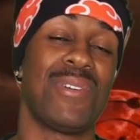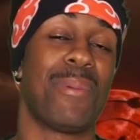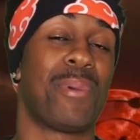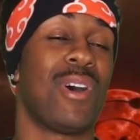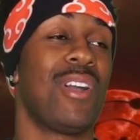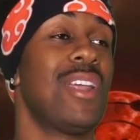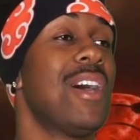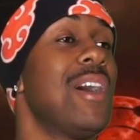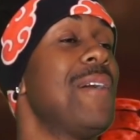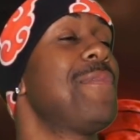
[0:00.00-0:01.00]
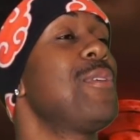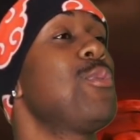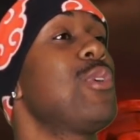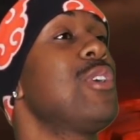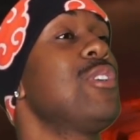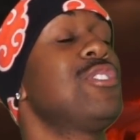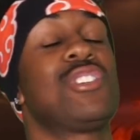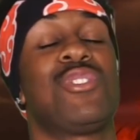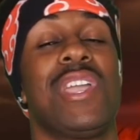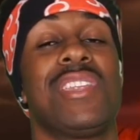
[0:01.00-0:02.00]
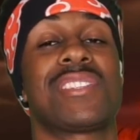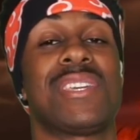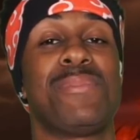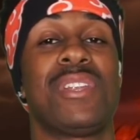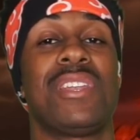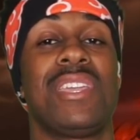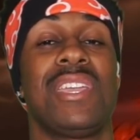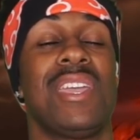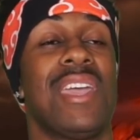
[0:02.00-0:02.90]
a part of the world's greatest community